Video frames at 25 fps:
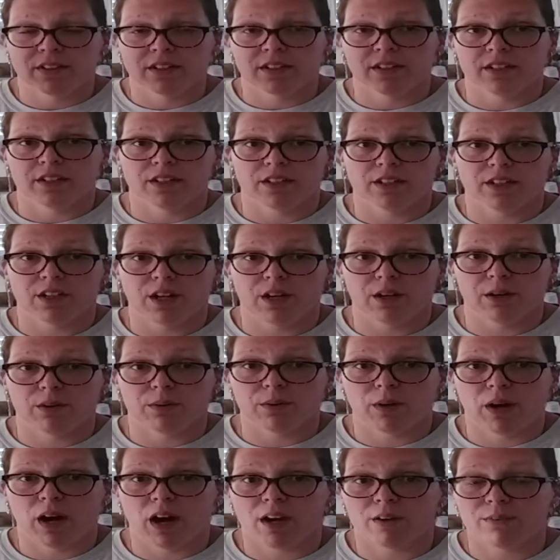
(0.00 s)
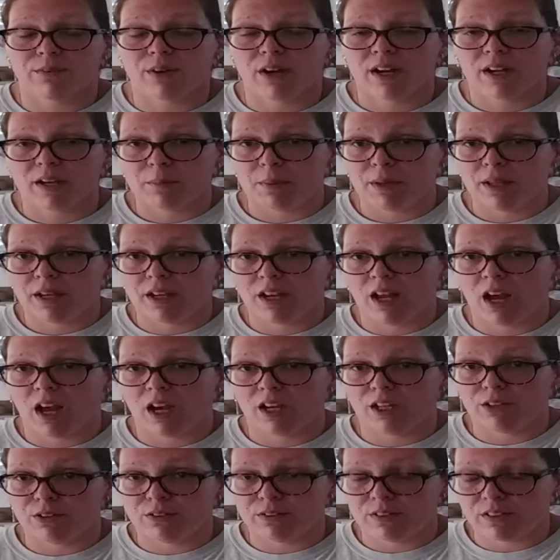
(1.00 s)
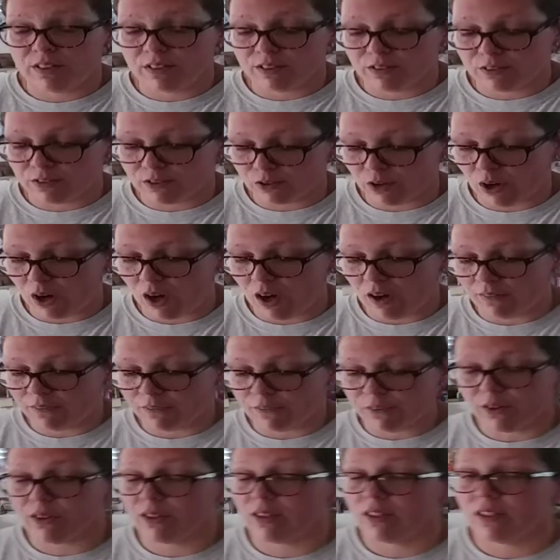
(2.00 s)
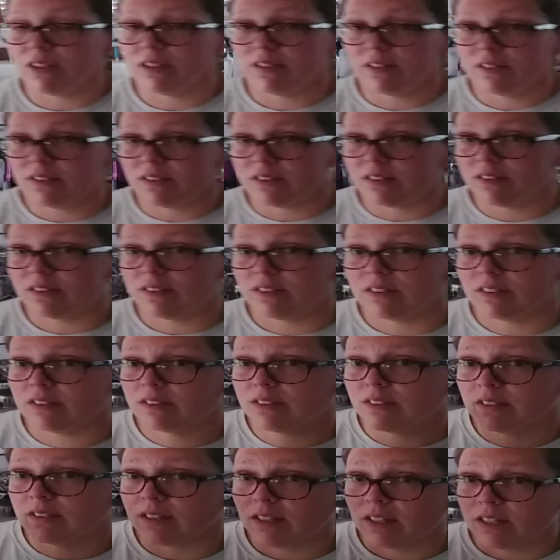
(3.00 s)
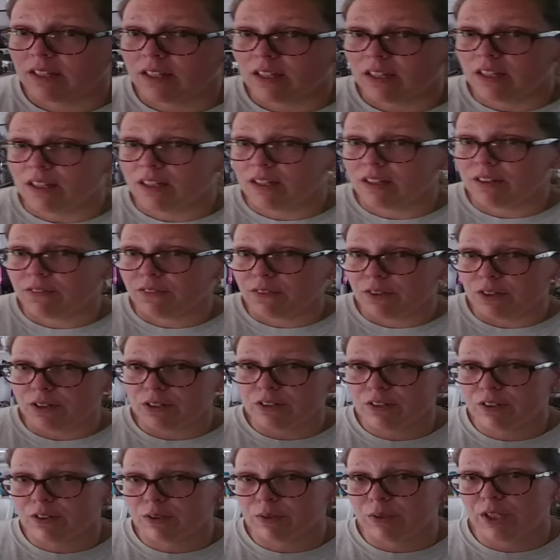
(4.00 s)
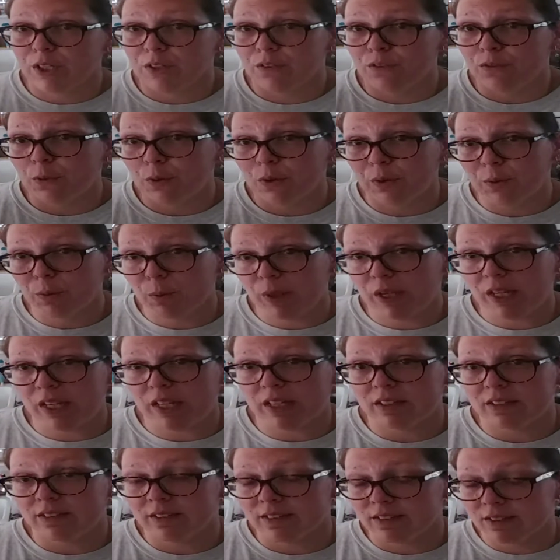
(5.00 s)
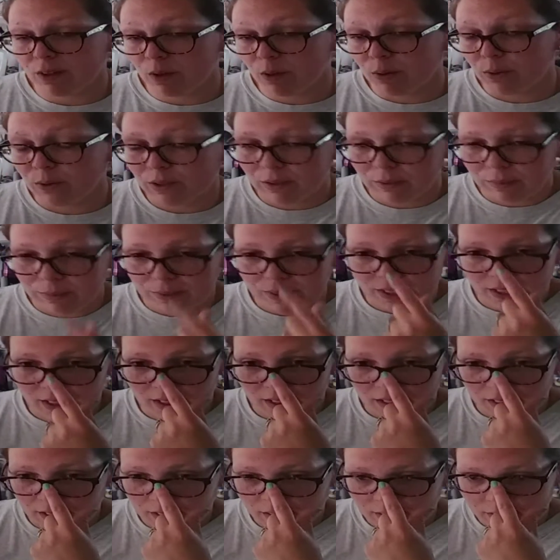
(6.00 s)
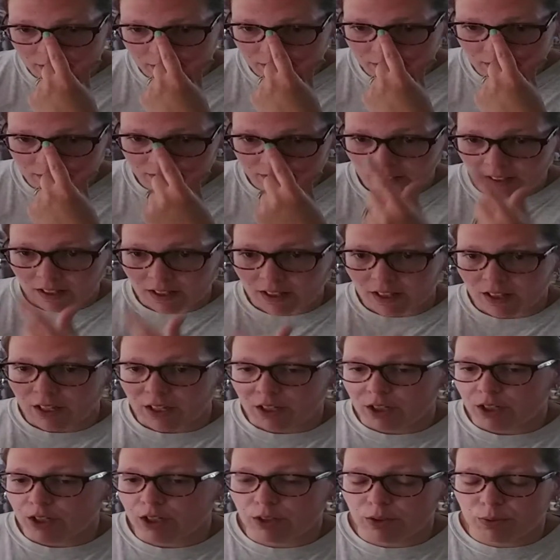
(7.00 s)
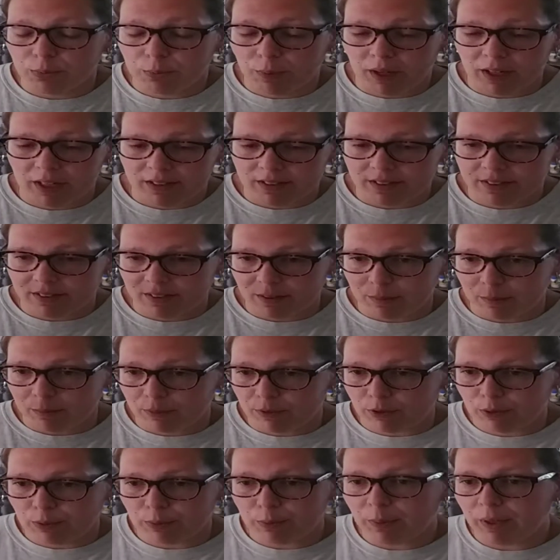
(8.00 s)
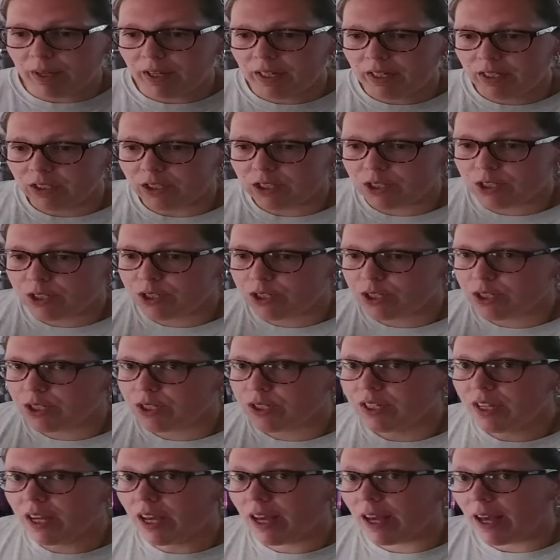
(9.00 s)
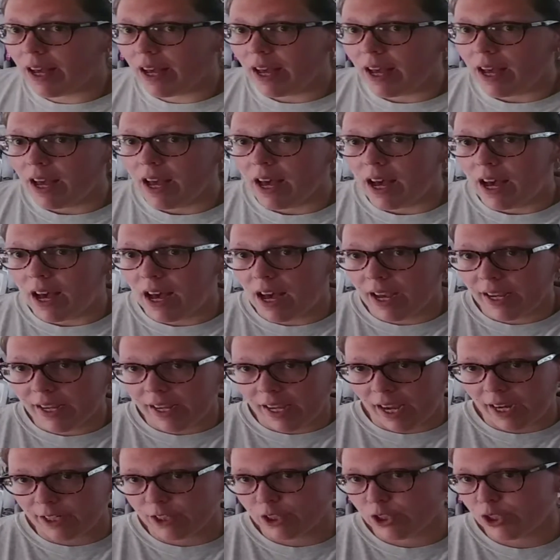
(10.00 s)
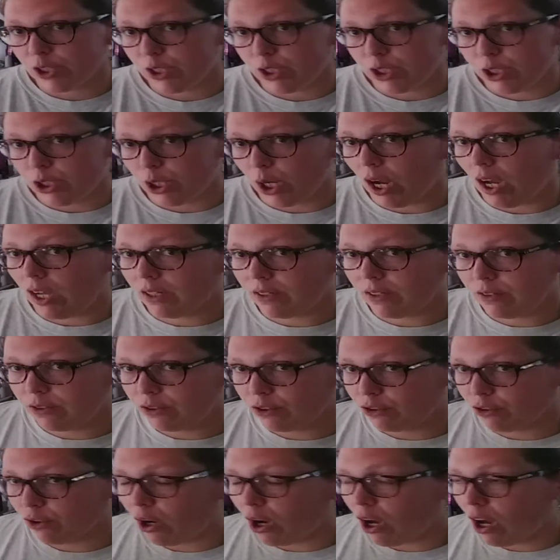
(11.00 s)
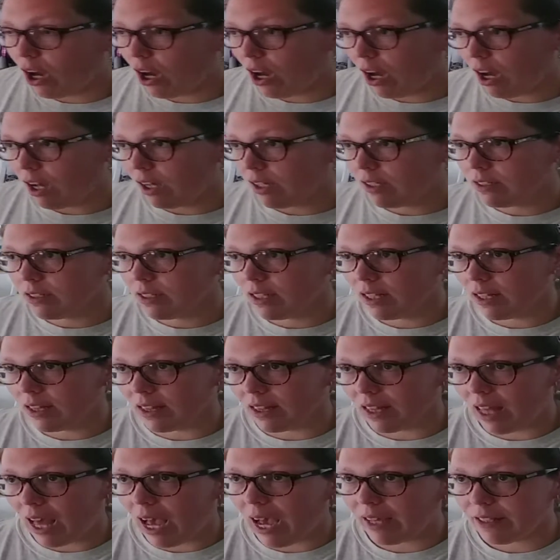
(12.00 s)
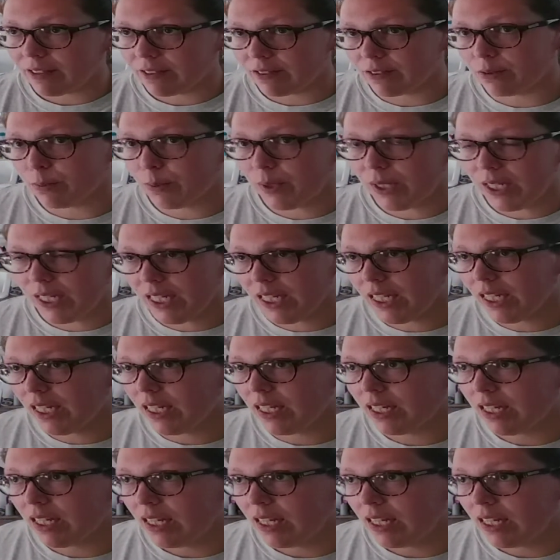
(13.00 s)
You know, I recommend not using the straw for at least the first 3 to 4 weeks, only because you might sip too much. I actually tried a straw last week